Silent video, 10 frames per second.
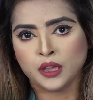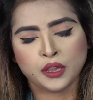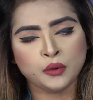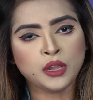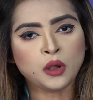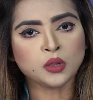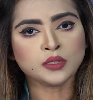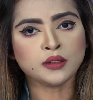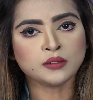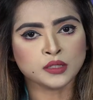Unique
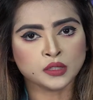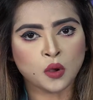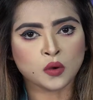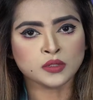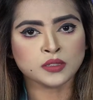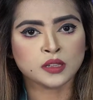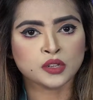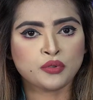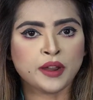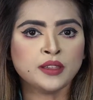Hotel and Resorts
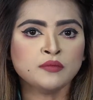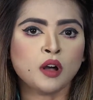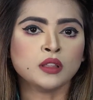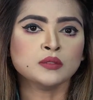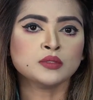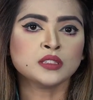trading volume